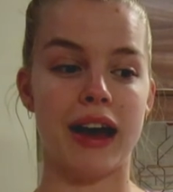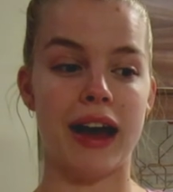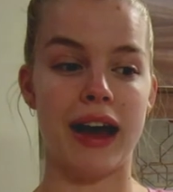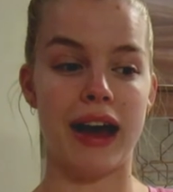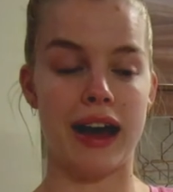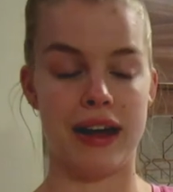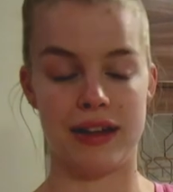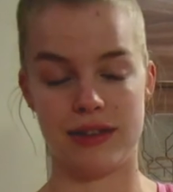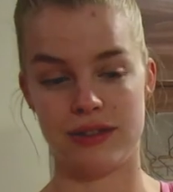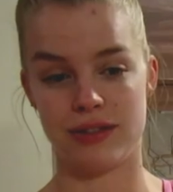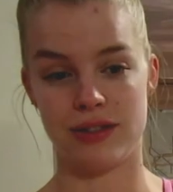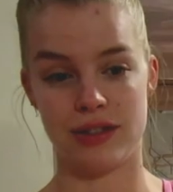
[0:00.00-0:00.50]

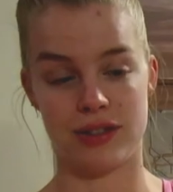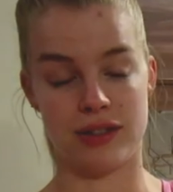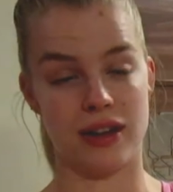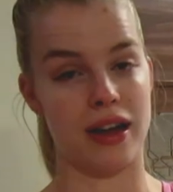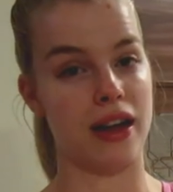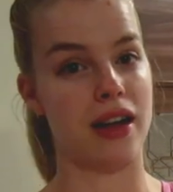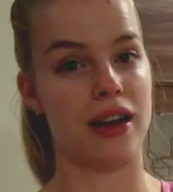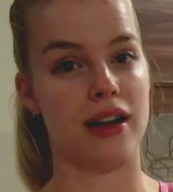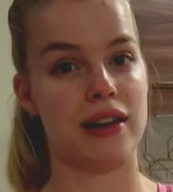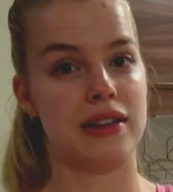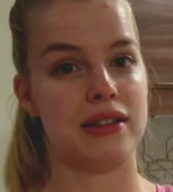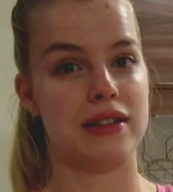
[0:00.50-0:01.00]
and
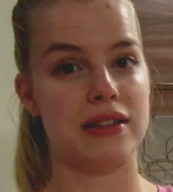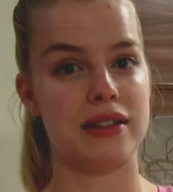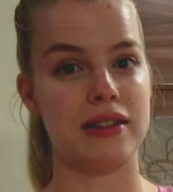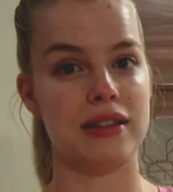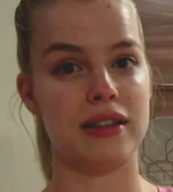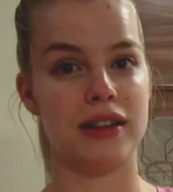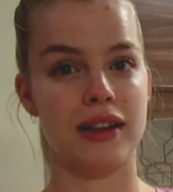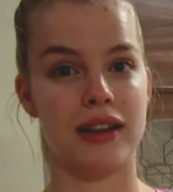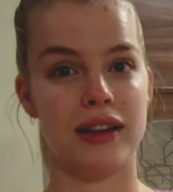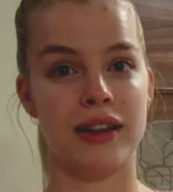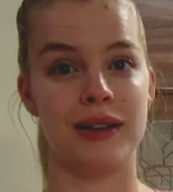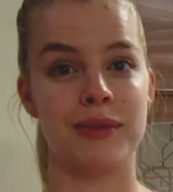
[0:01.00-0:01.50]
dessert,
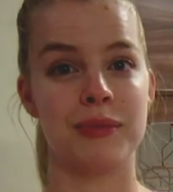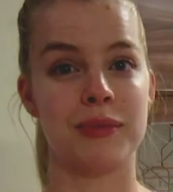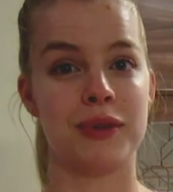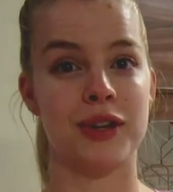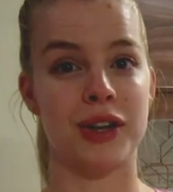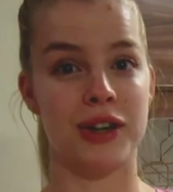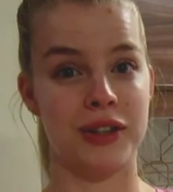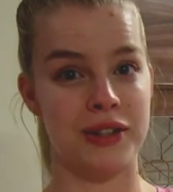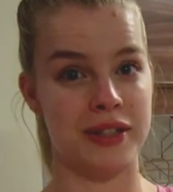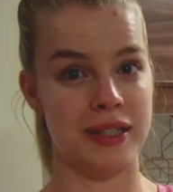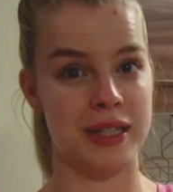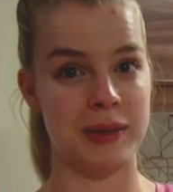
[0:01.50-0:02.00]
um,
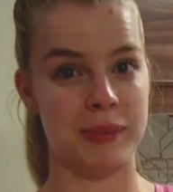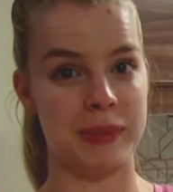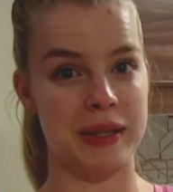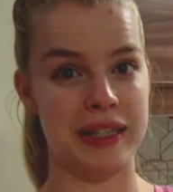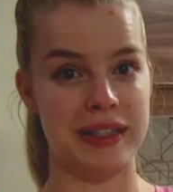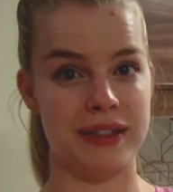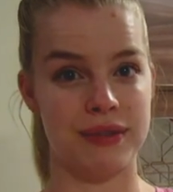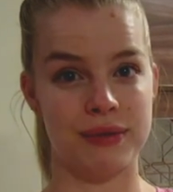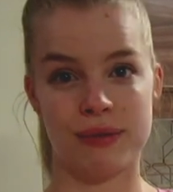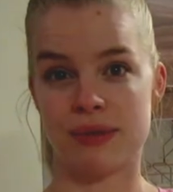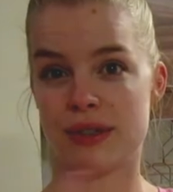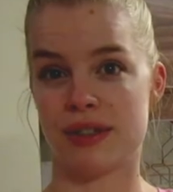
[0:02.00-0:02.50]
go to
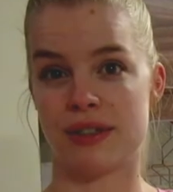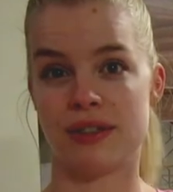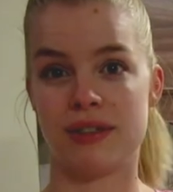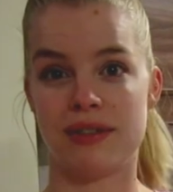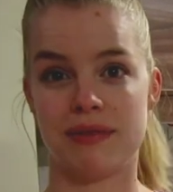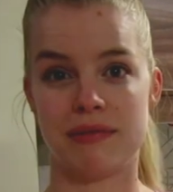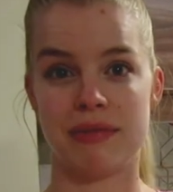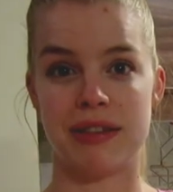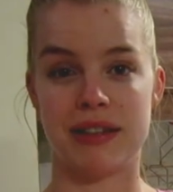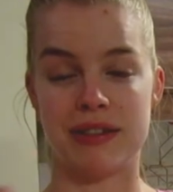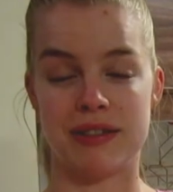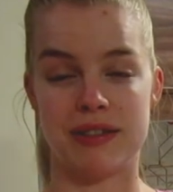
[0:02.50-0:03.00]
Napizza in,
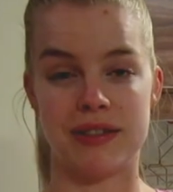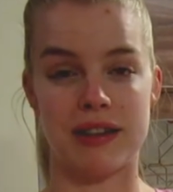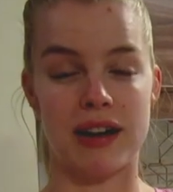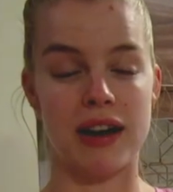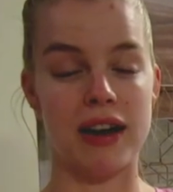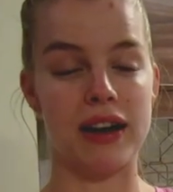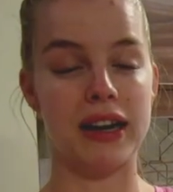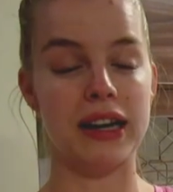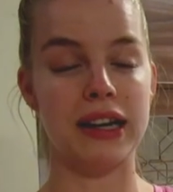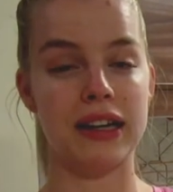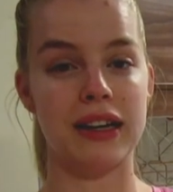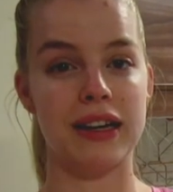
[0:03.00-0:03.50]
in
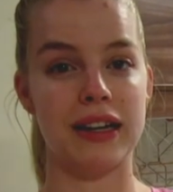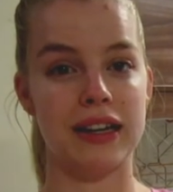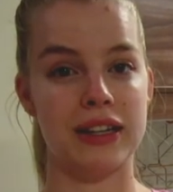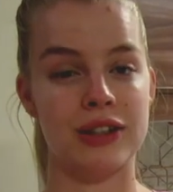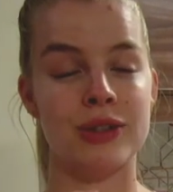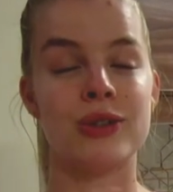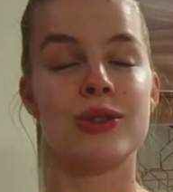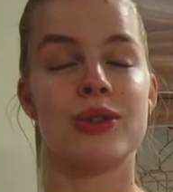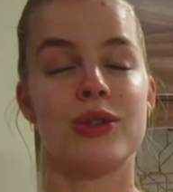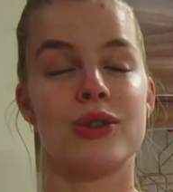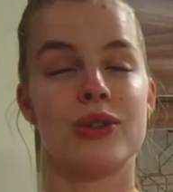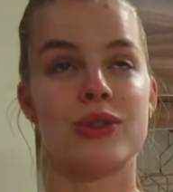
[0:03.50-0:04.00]
Stirling.
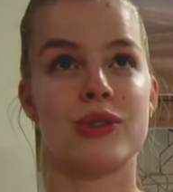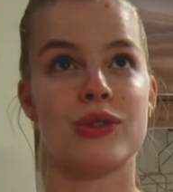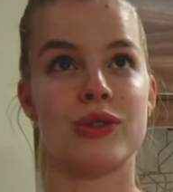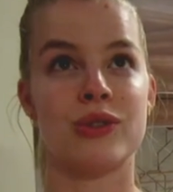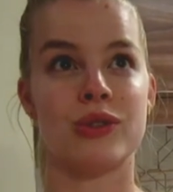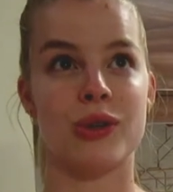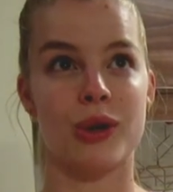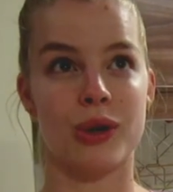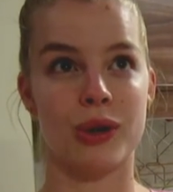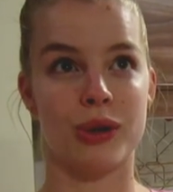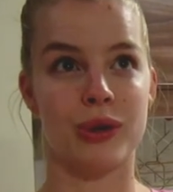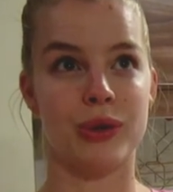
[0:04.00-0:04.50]
It's
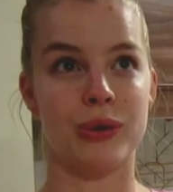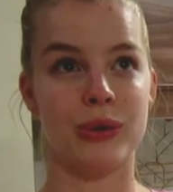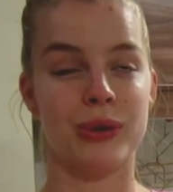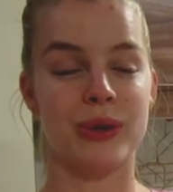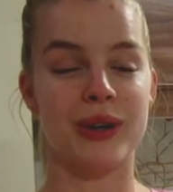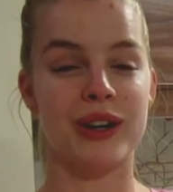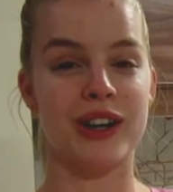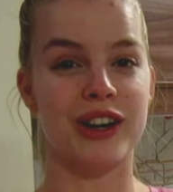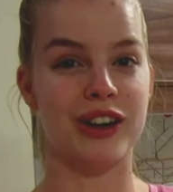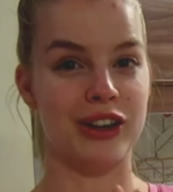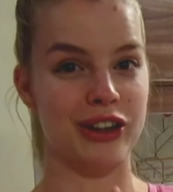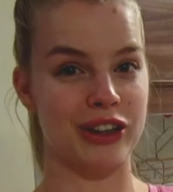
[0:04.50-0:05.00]
so
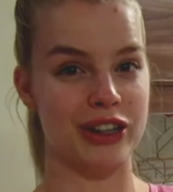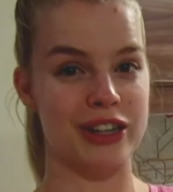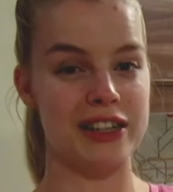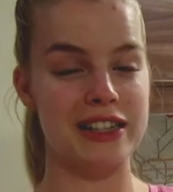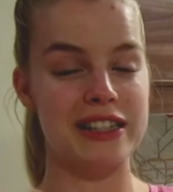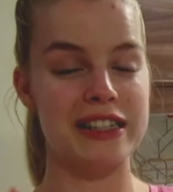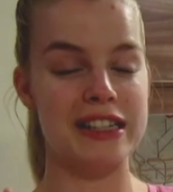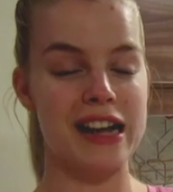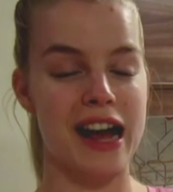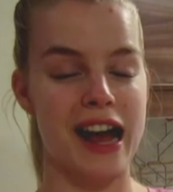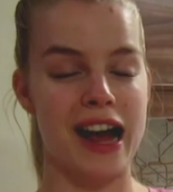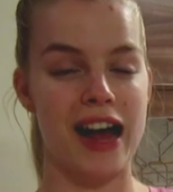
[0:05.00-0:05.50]

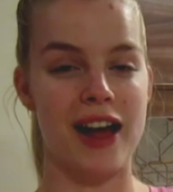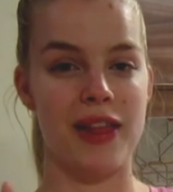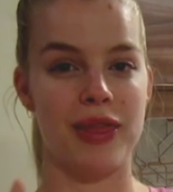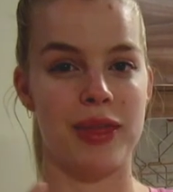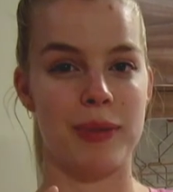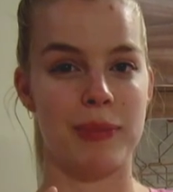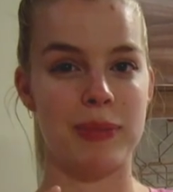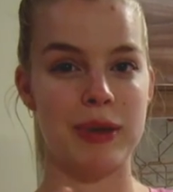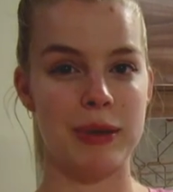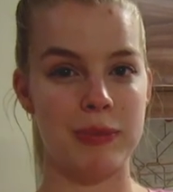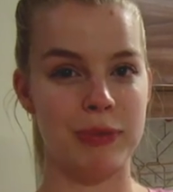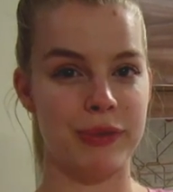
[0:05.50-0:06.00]
good and the
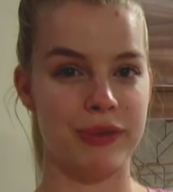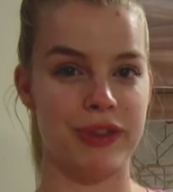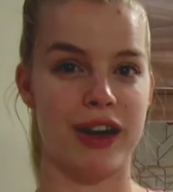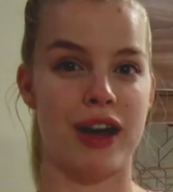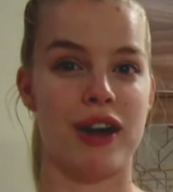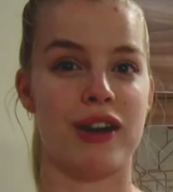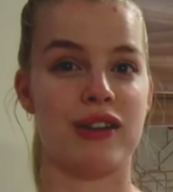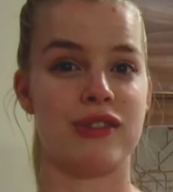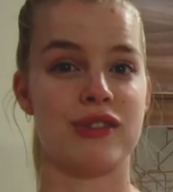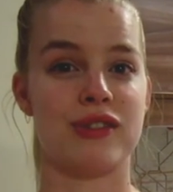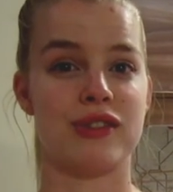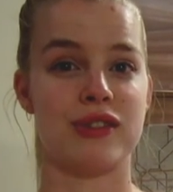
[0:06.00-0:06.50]
people there
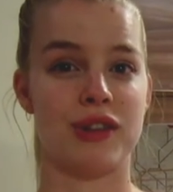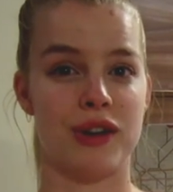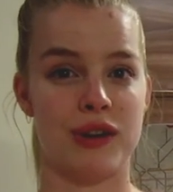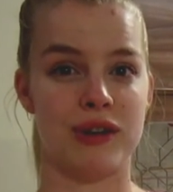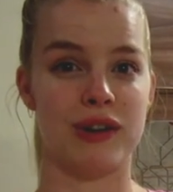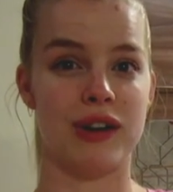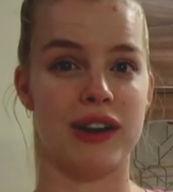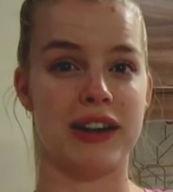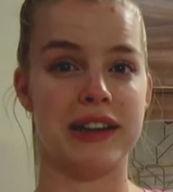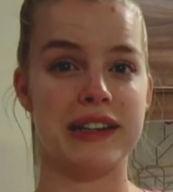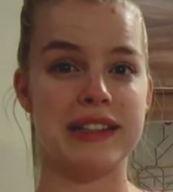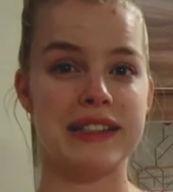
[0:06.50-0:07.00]
are so
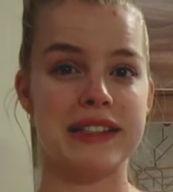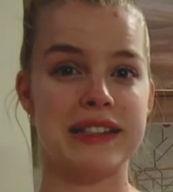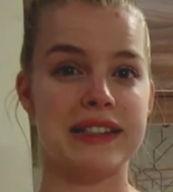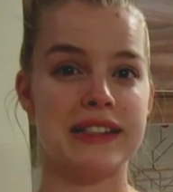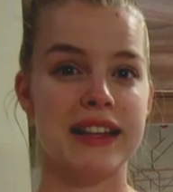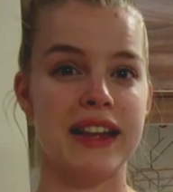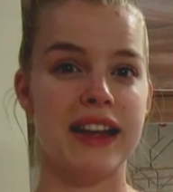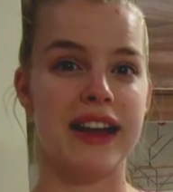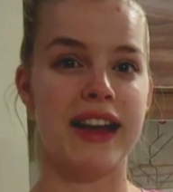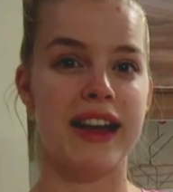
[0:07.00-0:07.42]
nice,